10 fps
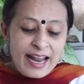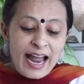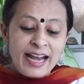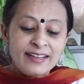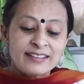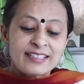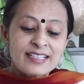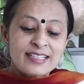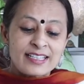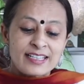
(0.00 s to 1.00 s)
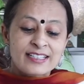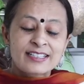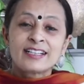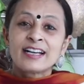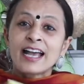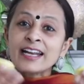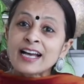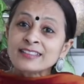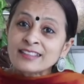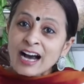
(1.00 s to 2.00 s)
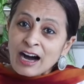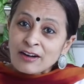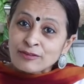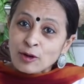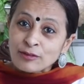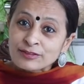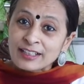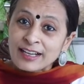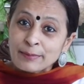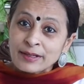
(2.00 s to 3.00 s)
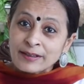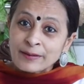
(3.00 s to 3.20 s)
and this is another half of the lemon.